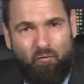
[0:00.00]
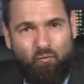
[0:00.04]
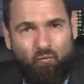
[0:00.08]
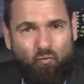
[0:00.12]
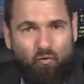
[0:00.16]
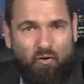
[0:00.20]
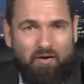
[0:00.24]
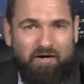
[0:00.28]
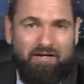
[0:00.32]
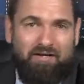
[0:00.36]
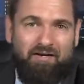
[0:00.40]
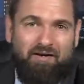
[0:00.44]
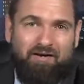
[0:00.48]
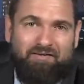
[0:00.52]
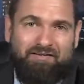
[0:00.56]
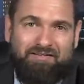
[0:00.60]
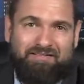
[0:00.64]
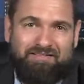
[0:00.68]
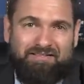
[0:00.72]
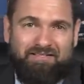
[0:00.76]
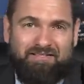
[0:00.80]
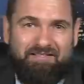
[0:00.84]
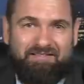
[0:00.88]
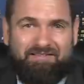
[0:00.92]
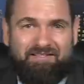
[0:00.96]

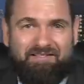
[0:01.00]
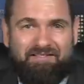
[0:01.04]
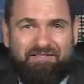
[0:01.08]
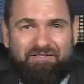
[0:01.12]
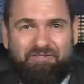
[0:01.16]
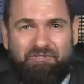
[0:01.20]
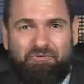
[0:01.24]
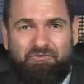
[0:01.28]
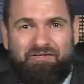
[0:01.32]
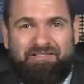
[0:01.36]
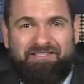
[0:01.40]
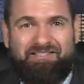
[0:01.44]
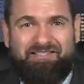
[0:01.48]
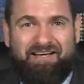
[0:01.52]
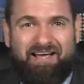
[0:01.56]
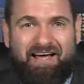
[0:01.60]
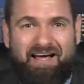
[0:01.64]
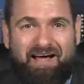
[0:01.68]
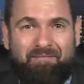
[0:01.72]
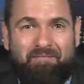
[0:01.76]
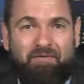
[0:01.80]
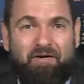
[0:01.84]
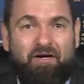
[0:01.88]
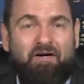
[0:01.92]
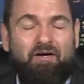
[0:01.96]

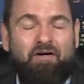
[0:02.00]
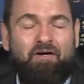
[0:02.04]
1-800-662-ISLAM.